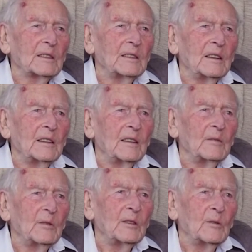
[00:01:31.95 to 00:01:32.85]

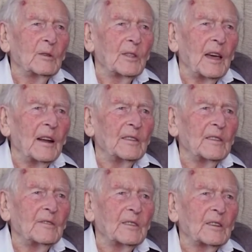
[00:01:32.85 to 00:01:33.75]
You were there, and
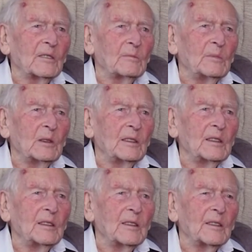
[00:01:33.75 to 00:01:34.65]
if you got a
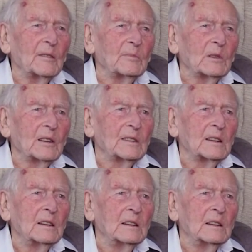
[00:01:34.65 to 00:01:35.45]
bullet, you got a bullet.